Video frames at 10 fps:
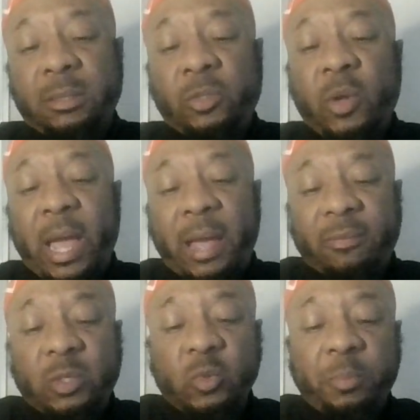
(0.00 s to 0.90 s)
you
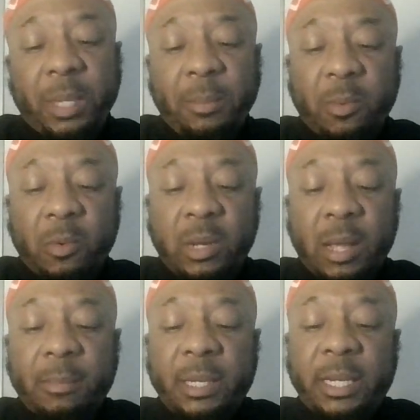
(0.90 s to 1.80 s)
have two people
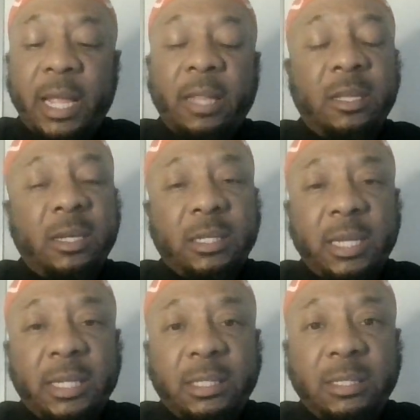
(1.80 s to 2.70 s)
coming together because
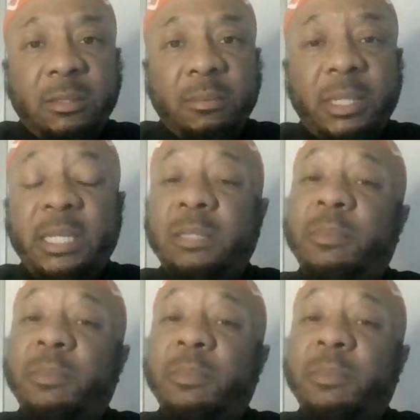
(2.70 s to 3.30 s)
they see some needs,